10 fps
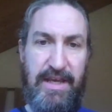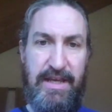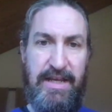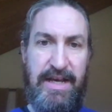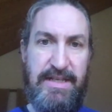
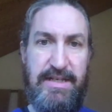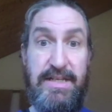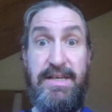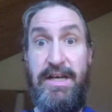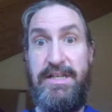he has
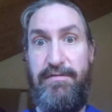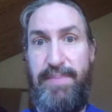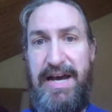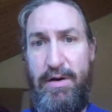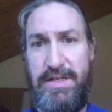decisive
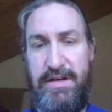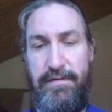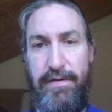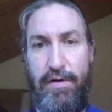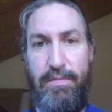powers in
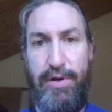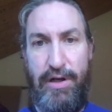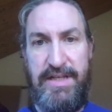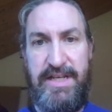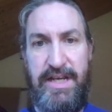foreign
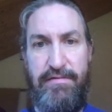policy.